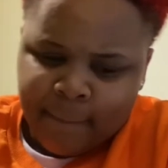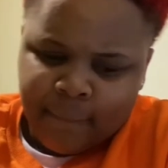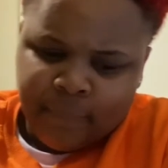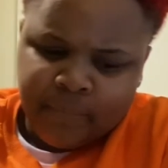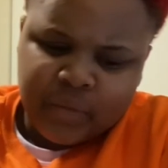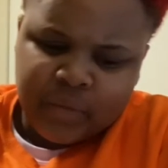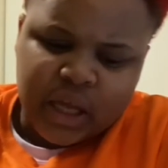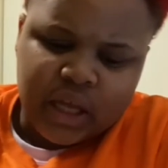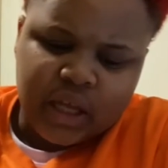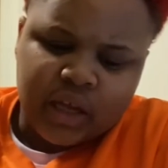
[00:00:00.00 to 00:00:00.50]

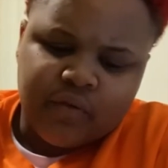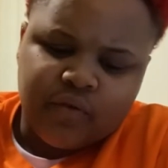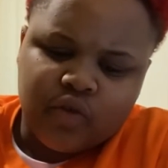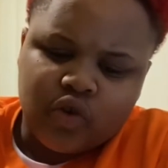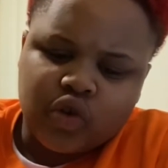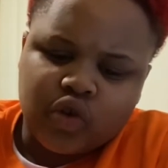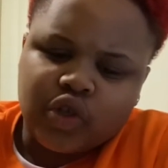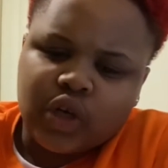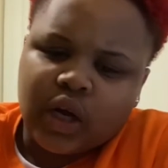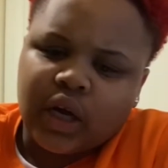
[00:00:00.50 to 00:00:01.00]
Like, if
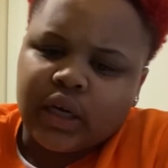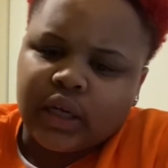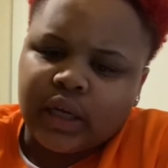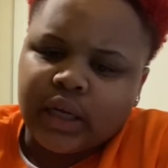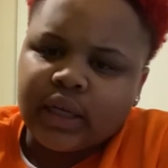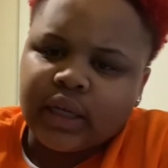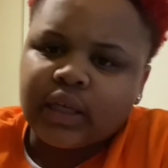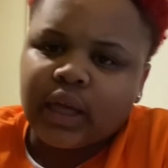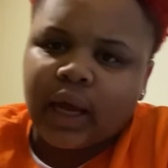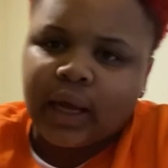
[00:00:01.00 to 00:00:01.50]
you're trying to
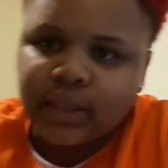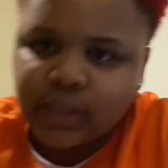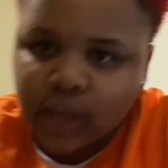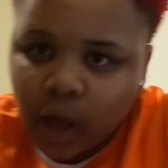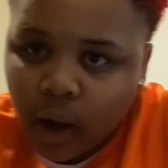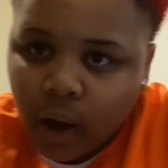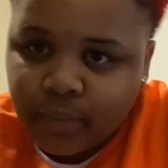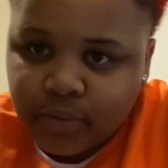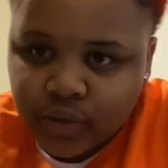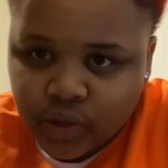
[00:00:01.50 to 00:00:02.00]
get, like,
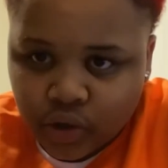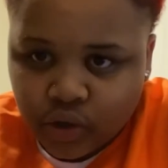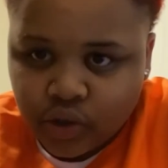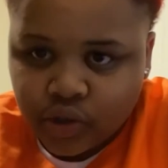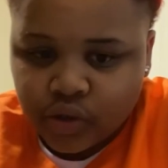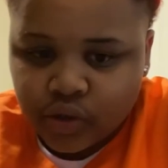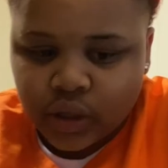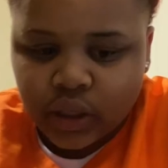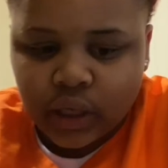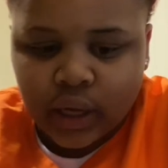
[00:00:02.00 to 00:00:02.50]
top
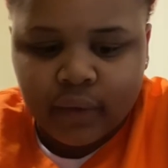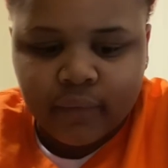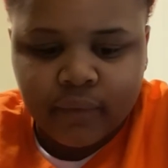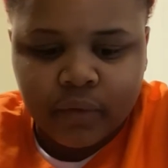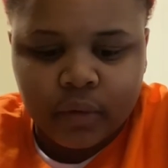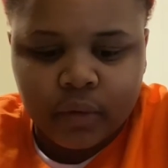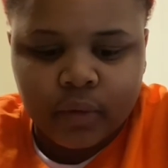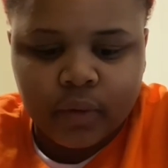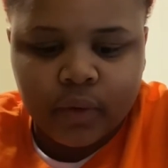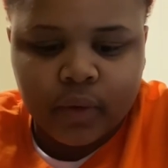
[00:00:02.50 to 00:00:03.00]
surgery, like,
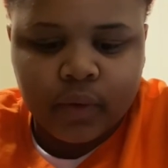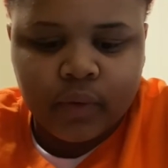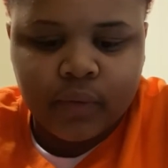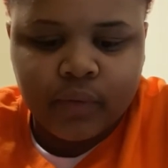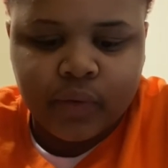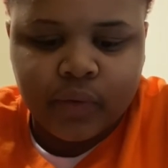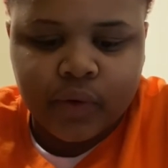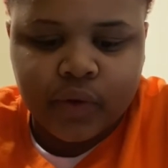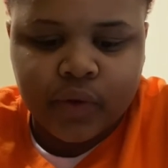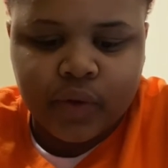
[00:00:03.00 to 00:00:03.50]
for
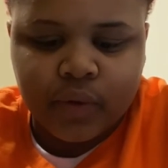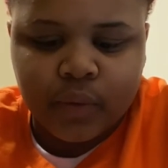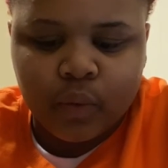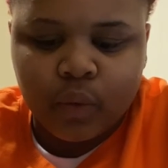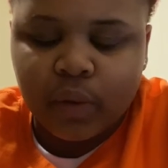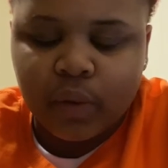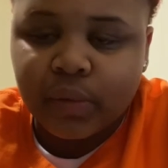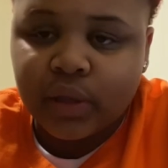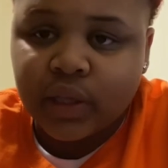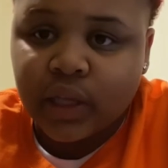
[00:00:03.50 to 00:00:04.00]
the
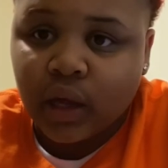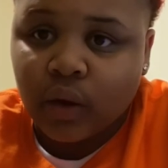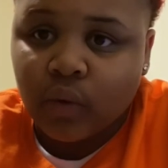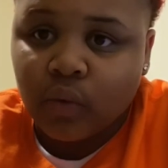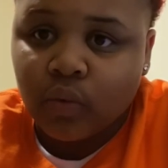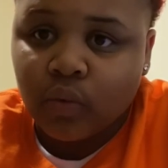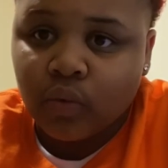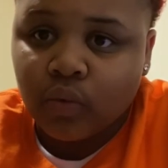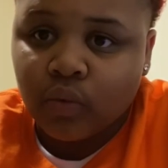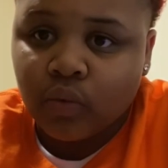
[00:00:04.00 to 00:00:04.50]
women that
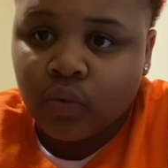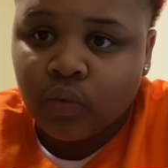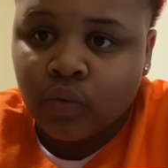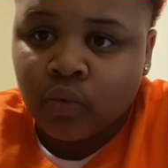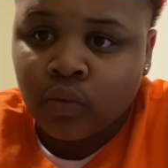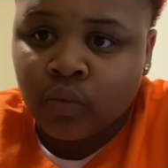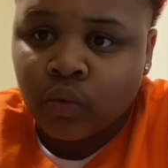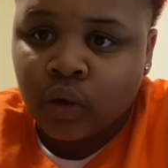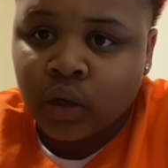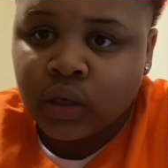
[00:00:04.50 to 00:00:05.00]

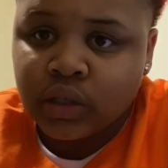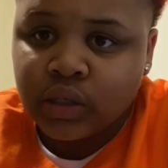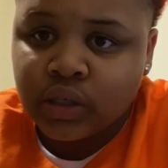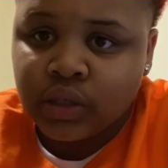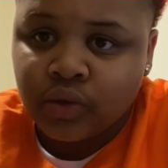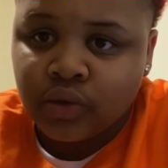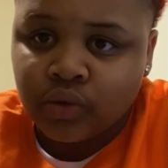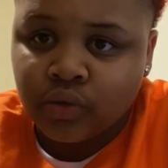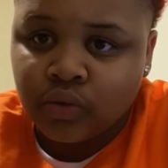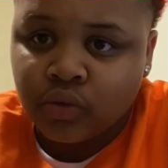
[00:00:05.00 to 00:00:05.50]
want
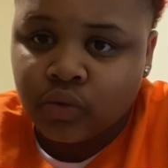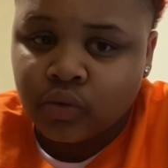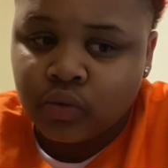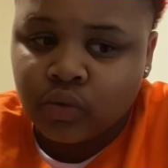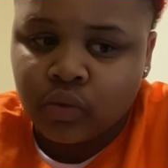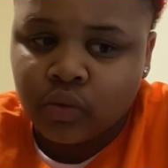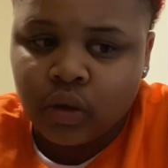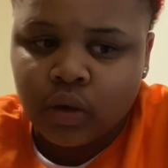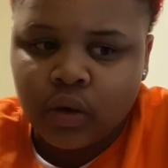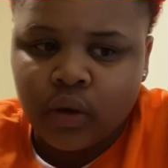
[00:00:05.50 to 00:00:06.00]

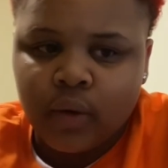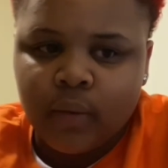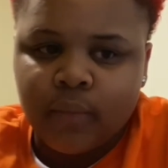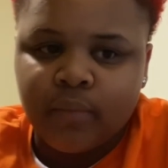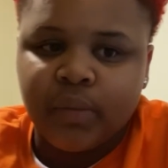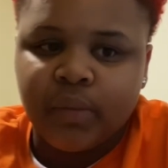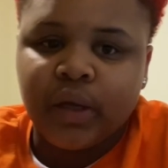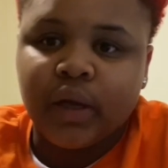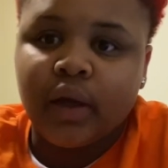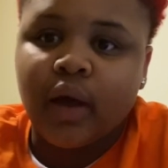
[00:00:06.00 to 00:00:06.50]
to
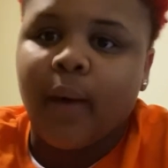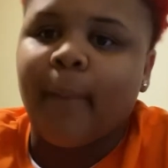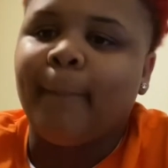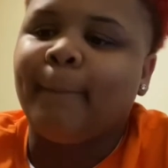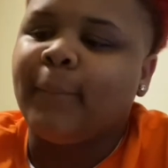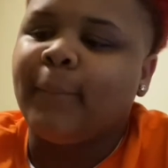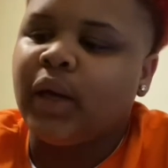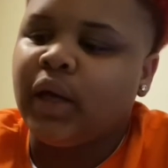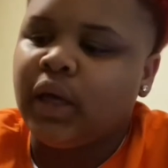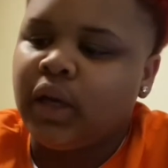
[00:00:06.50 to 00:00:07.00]
become
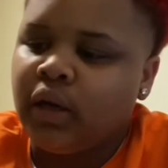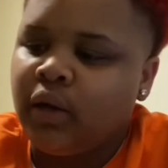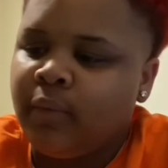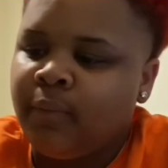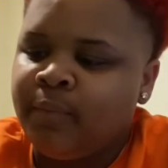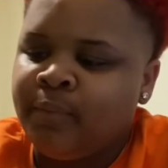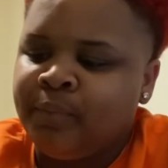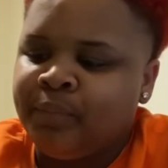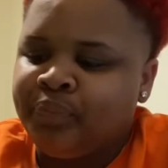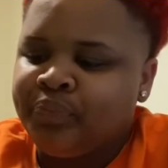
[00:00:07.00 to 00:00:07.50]
men,
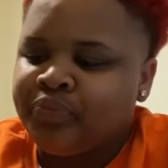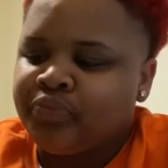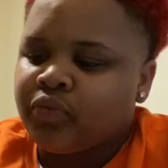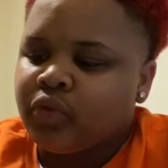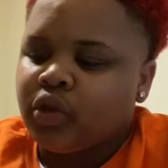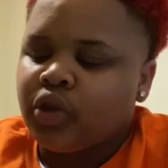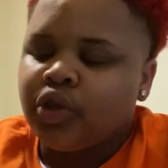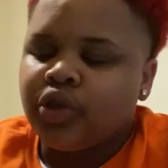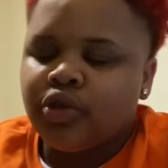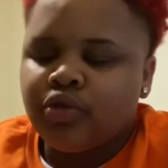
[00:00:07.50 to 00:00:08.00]

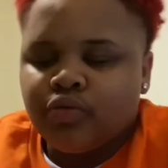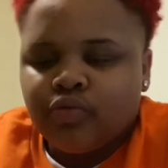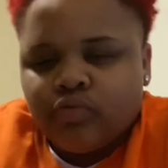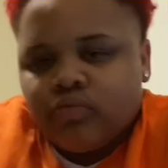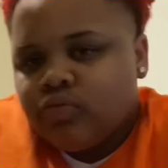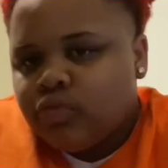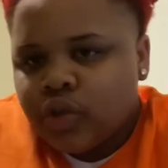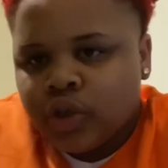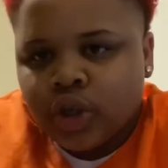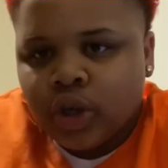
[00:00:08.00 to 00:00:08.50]
you
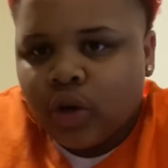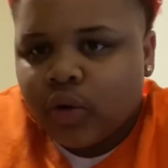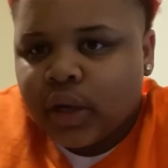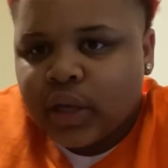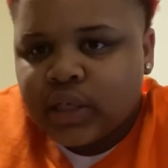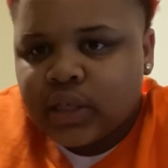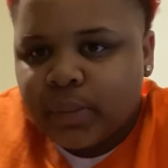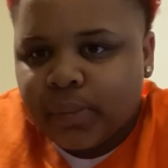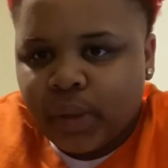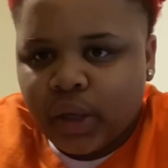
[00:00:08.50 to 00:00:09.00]
don't
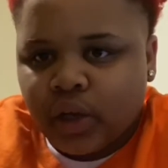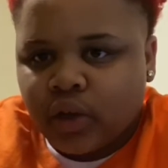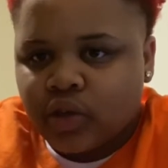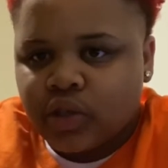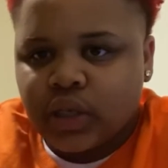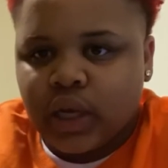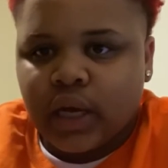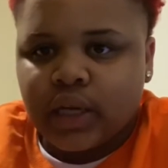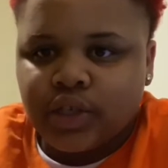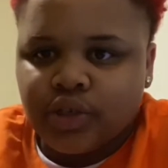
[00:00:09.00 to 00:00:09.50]
get to pick your
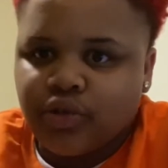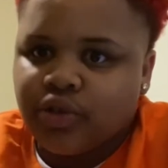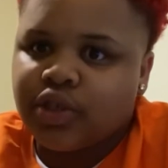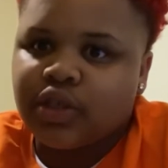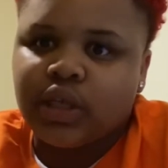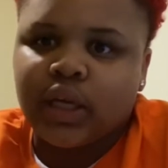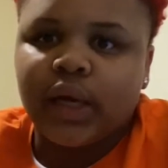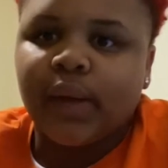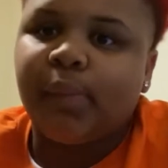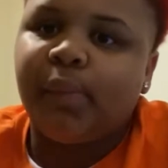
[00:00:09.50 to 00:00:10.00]
size. You
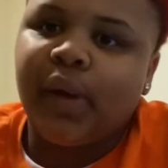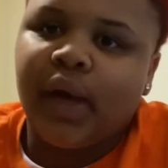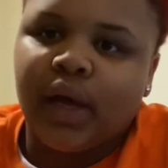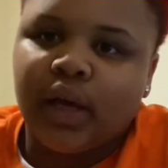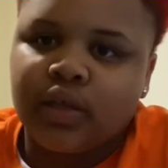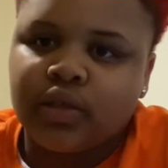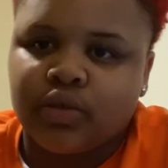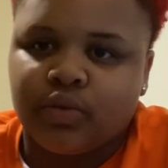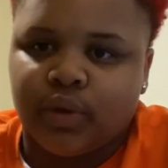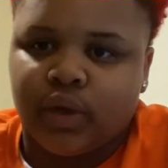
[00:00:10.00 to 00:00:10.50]
just get
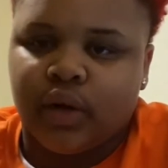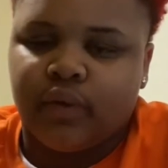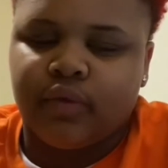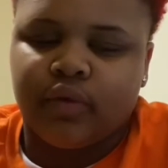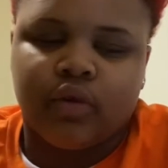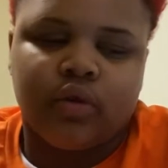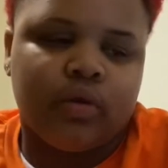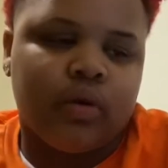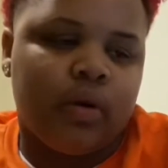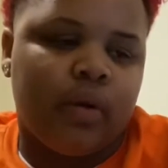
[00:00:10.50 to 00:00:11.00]
pecs or whatever.